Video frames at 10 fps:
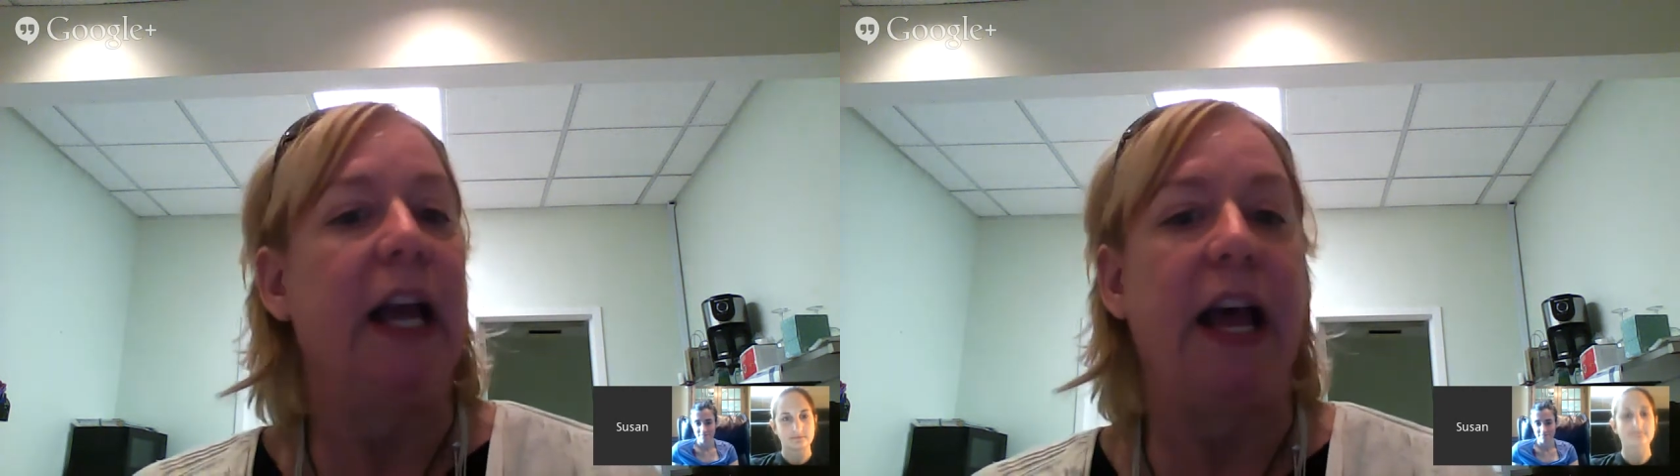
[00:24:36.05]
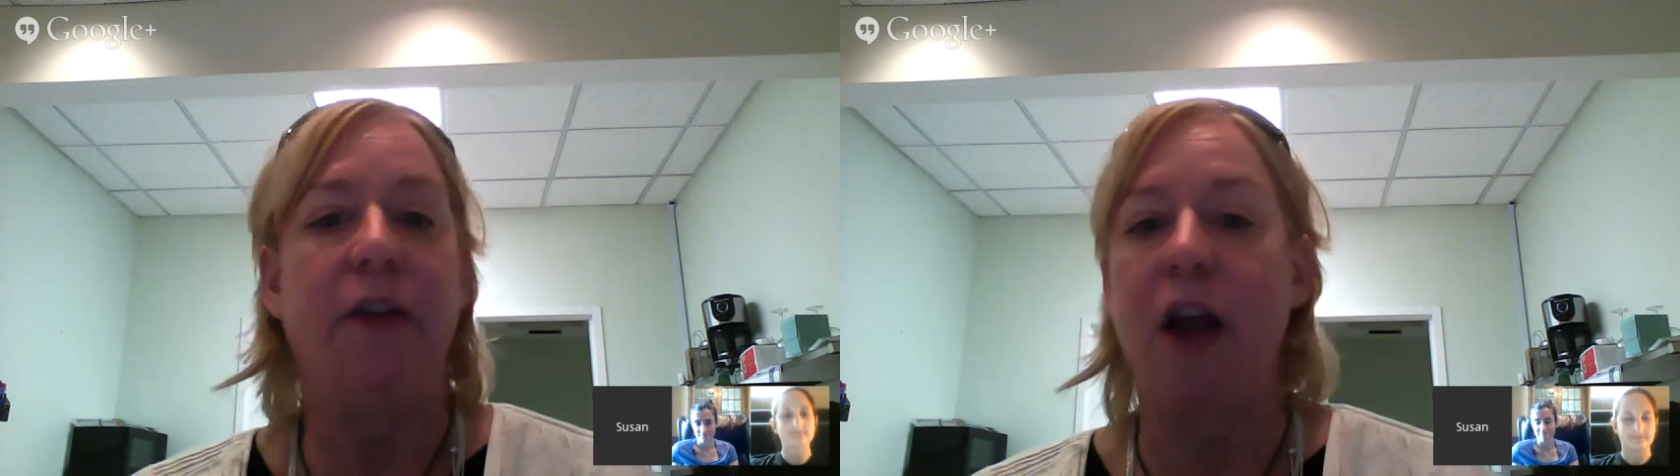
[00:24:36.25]

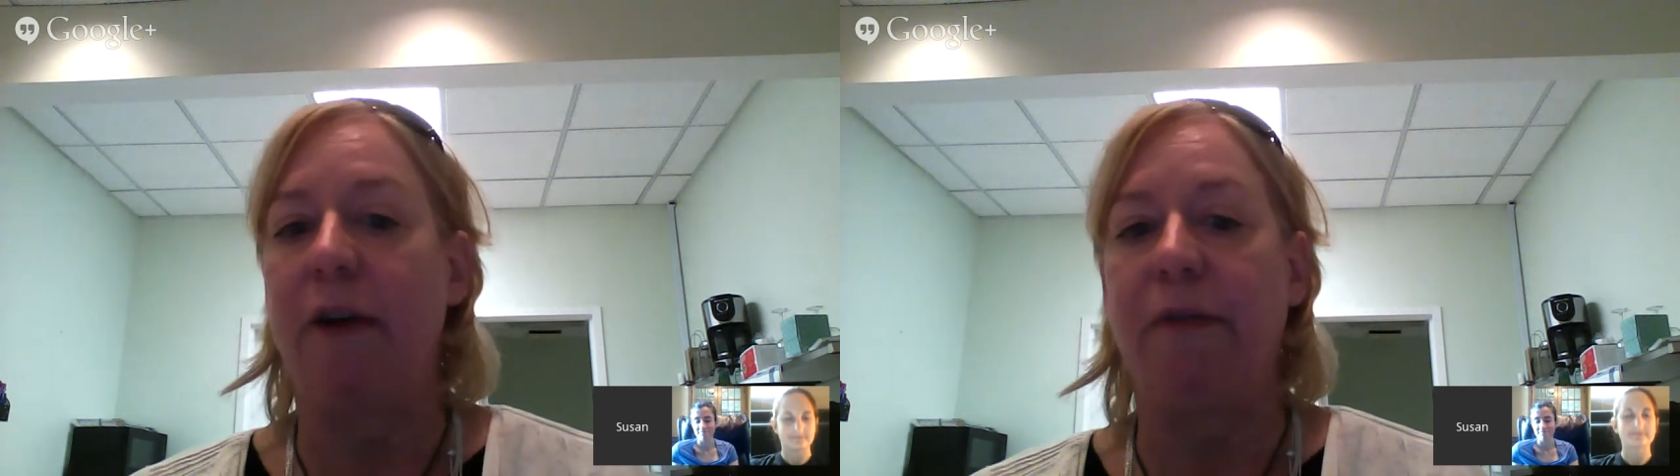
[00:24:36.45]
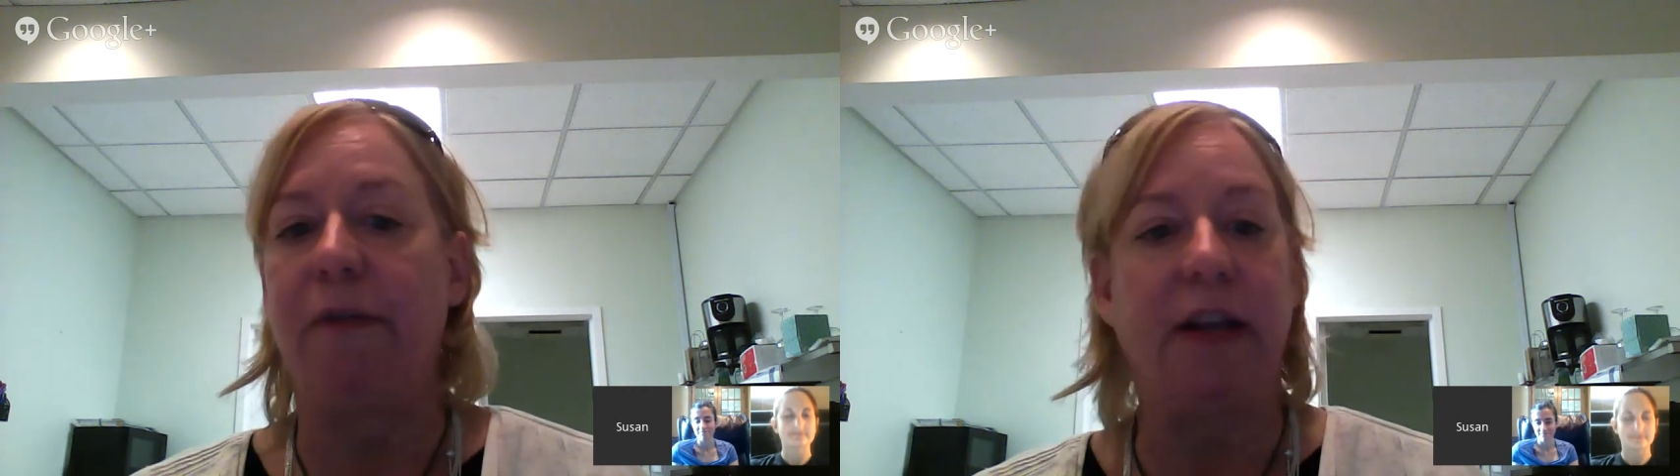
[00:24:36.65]
and they're
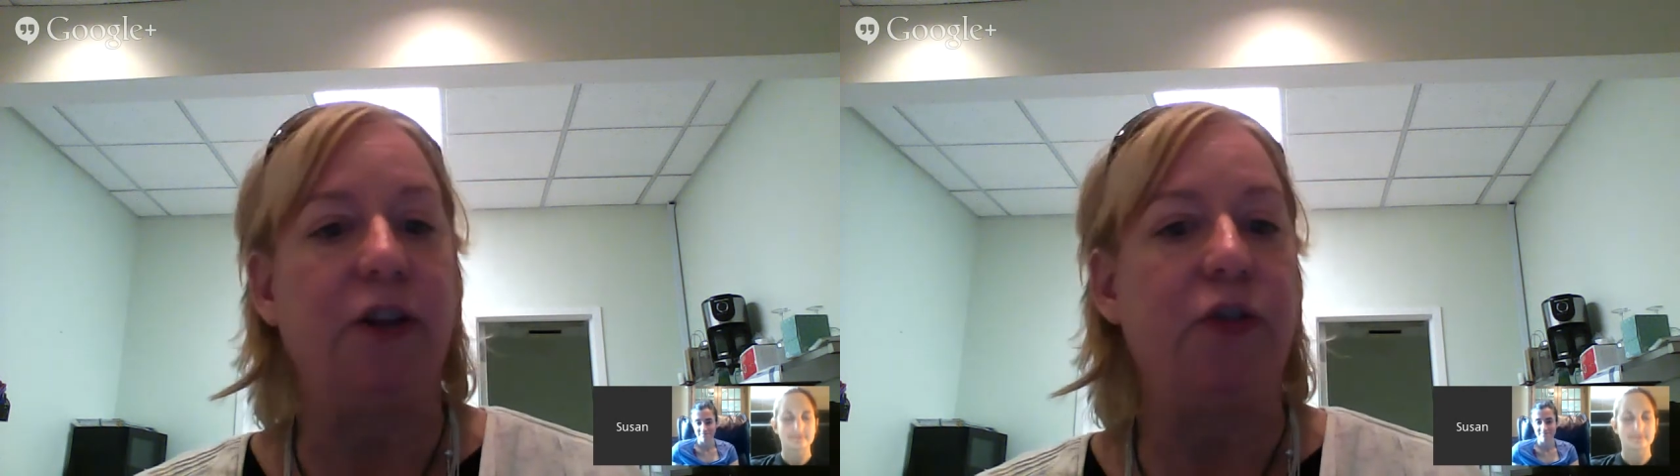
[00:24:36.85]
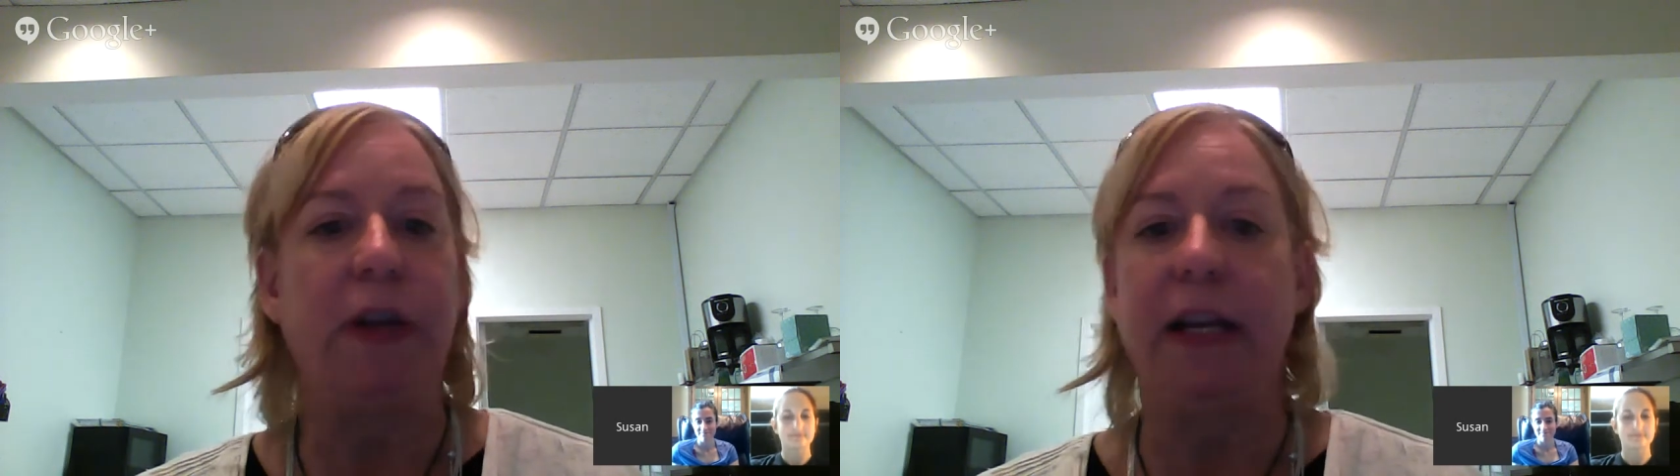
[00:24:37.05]
not afraid to
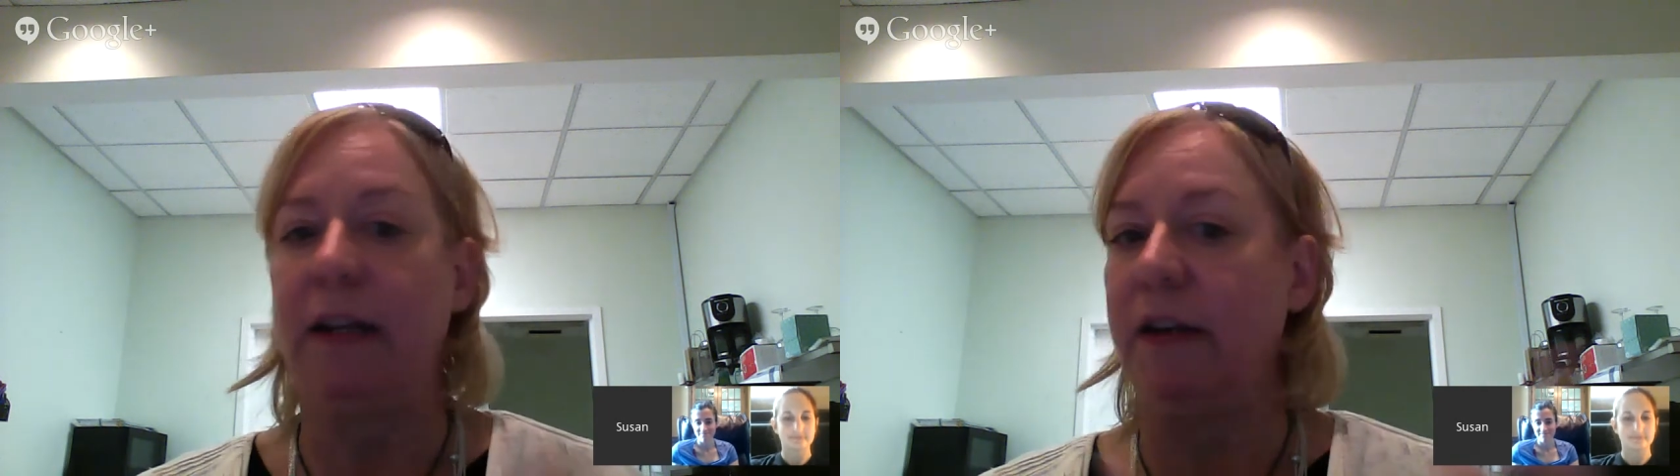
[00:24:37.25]
treat,